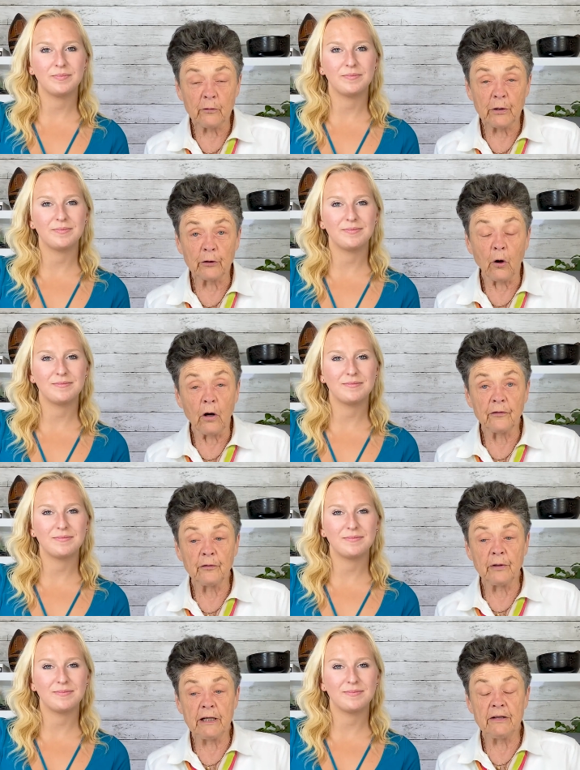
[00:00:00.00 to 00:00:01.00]
Speaker 1: we are
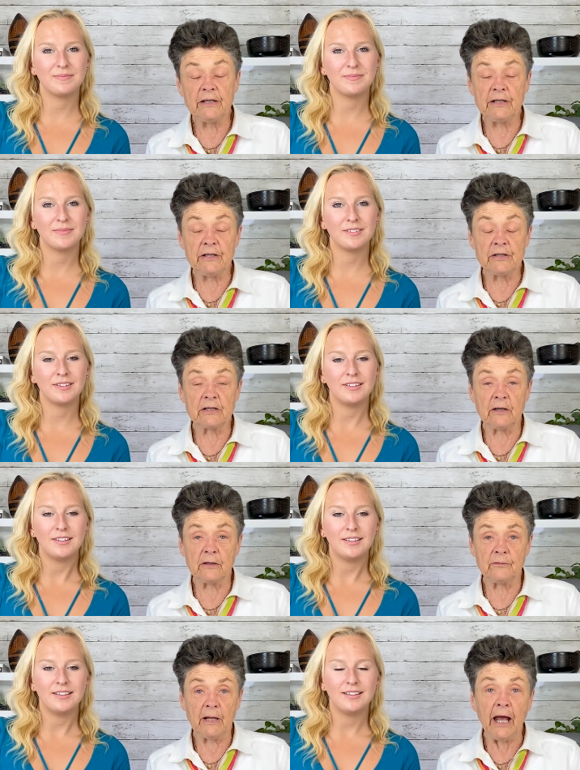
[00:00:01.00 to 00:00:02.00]
offering these
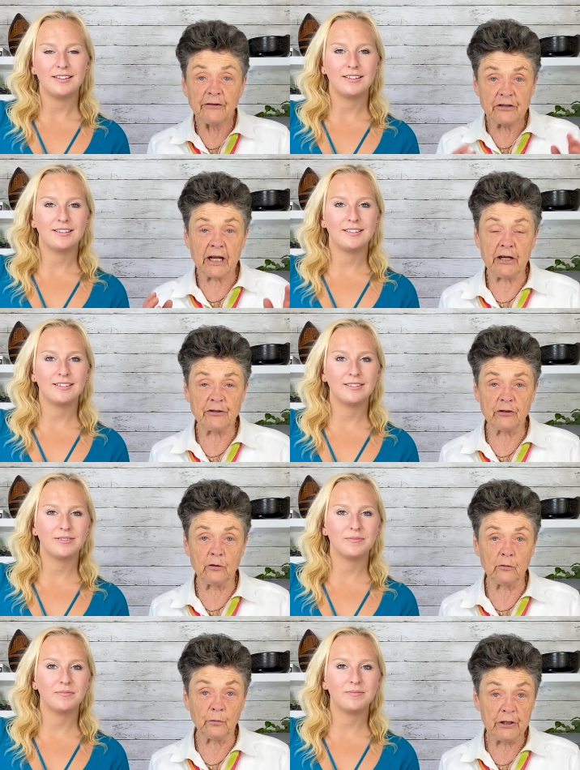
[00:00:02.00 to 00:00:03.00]
uh,
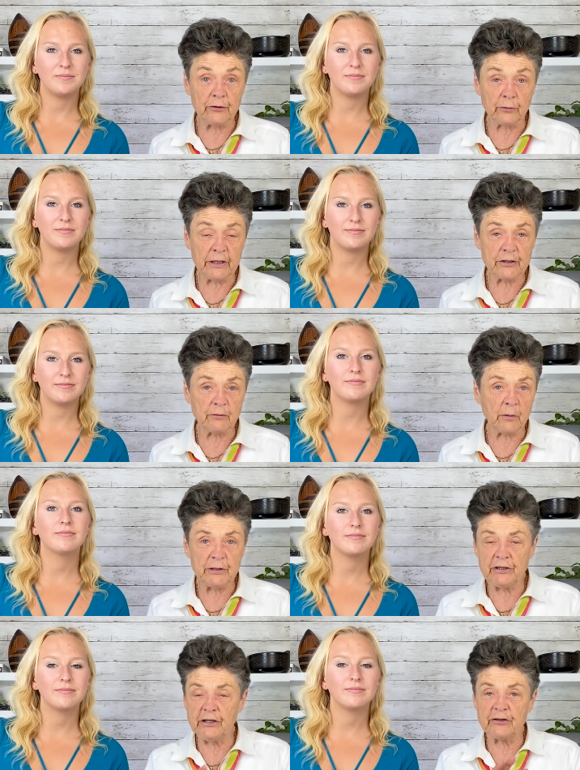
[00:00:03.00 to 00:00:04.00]
educational retreats where we
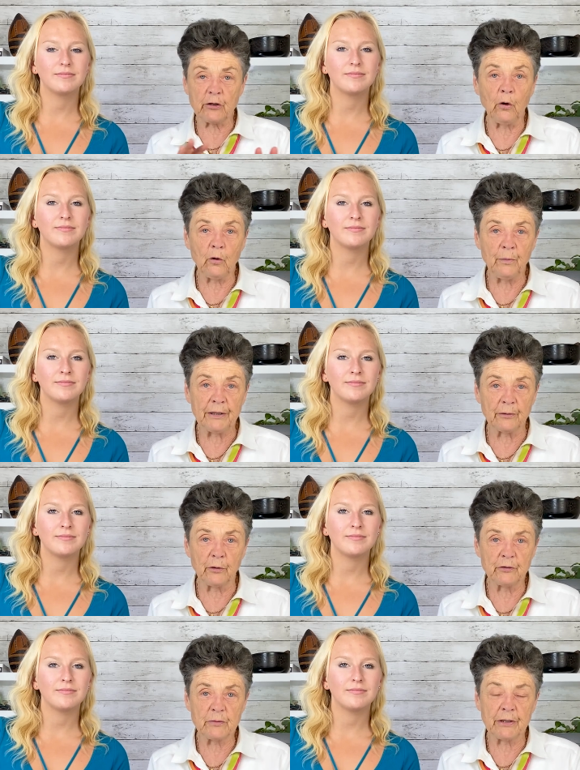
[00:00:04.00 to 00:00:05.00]
teach the whole Better
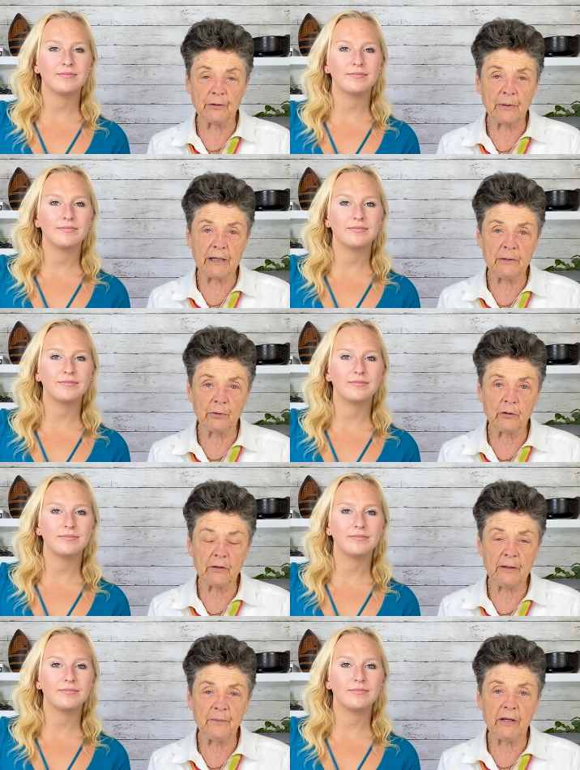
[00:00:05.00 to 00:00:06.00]
Bones, Better Body
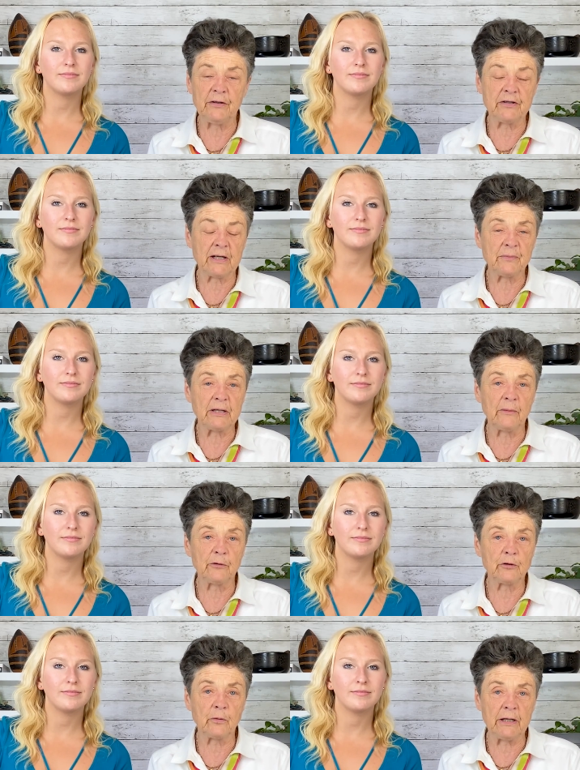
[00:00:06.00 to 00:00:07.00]
program. It's
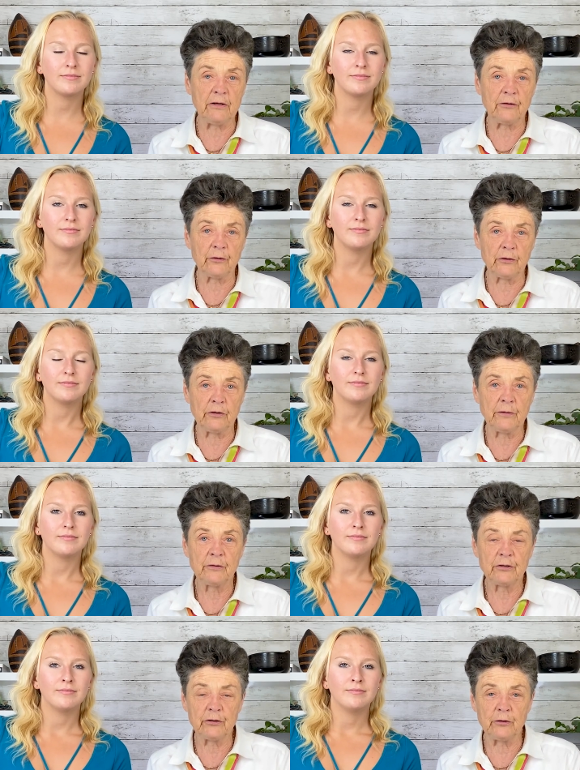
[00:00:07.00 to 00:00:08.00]
September twenty-third
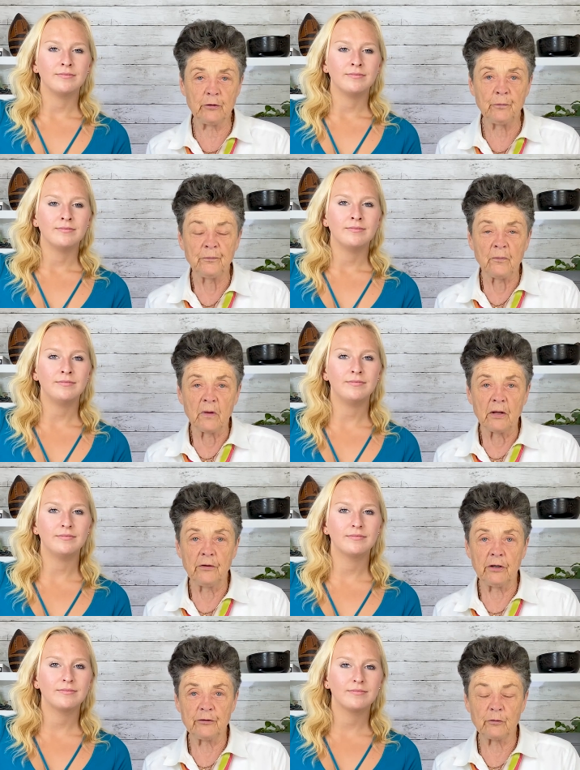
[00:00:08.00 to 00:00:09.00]
to
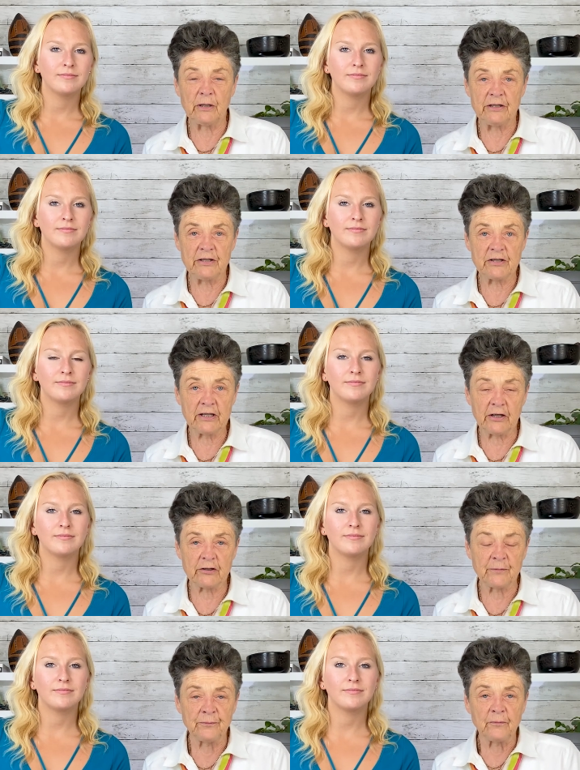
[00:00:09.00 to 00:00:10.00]
the
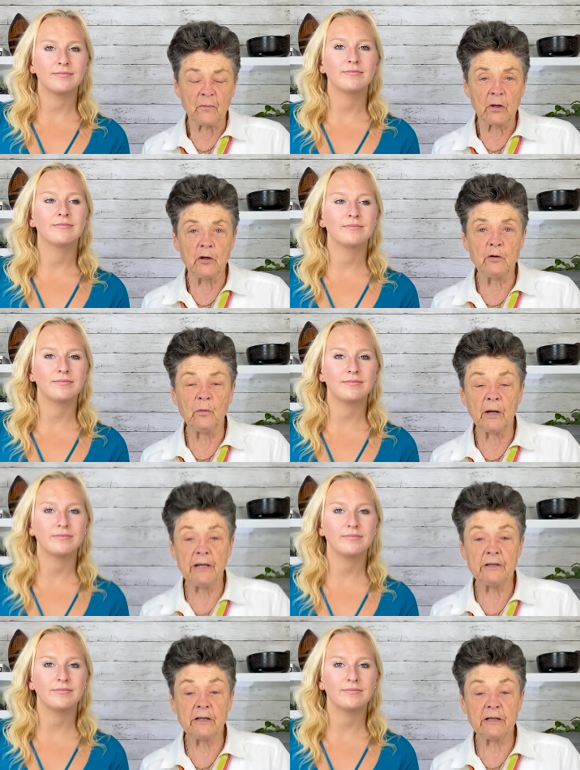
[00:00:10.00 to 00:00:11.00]
twenty-sixth. You
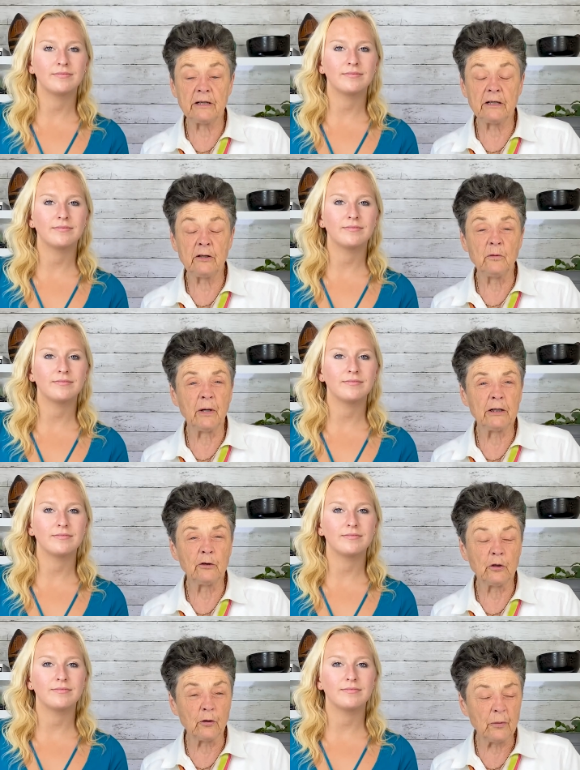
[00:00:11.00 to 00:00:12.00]
might you
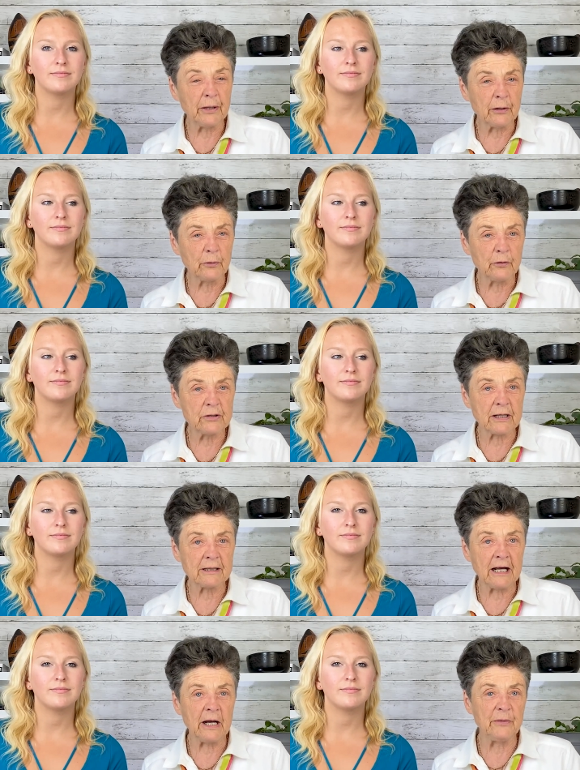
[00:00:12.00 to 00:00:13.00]
might go to better bones dot
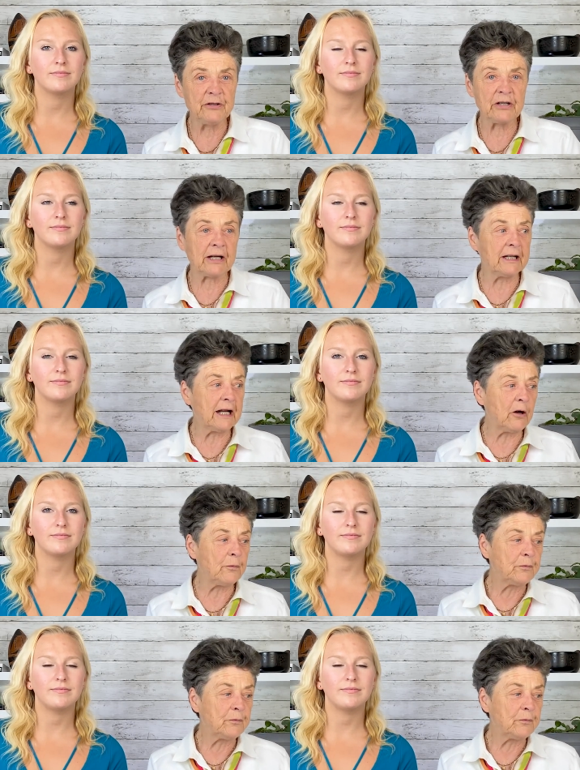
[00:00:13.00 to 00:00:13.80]
com and check it out.